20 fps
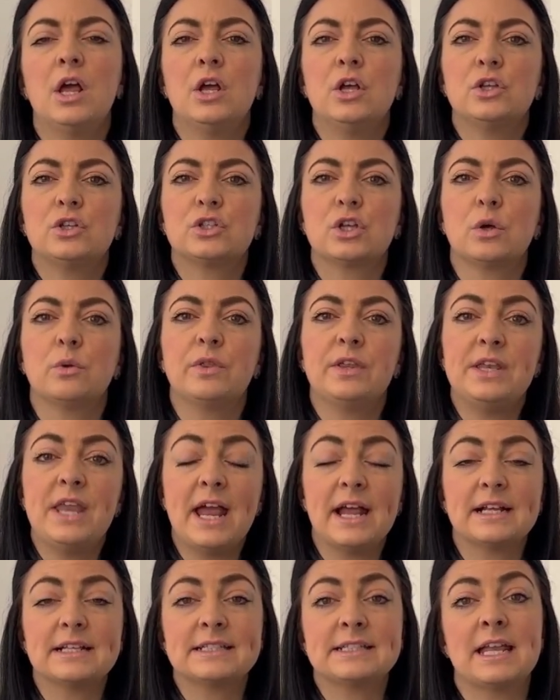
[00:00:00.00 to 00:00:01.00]
So the
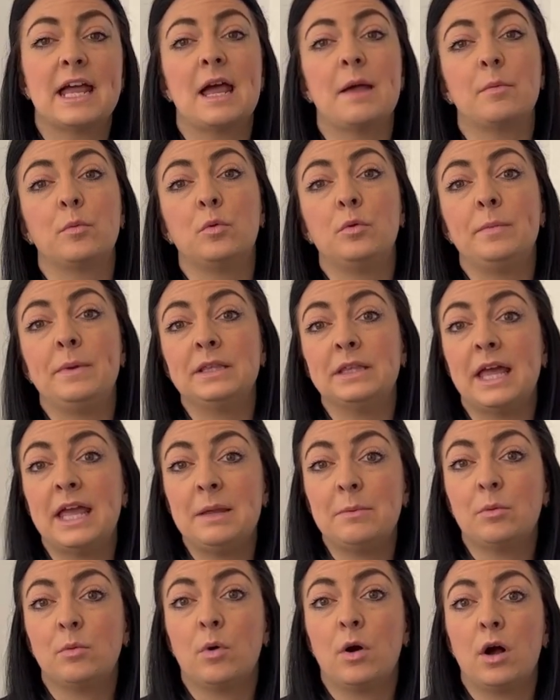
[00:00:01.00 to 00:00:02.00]
next step would be
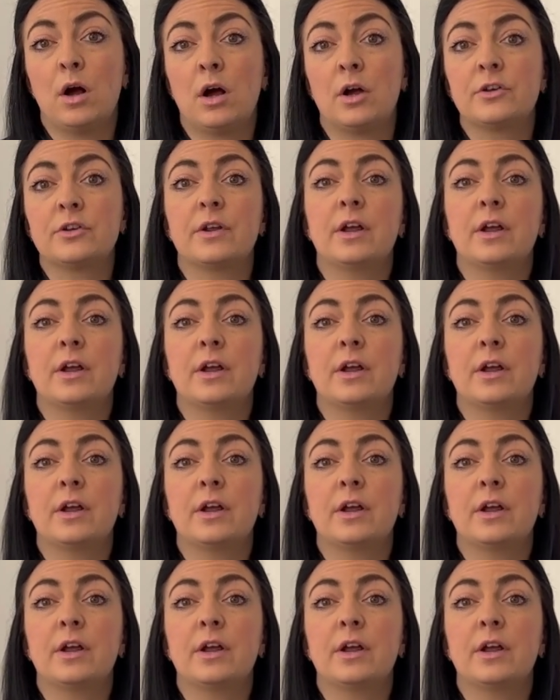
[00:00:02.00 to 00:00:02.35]
labour ward,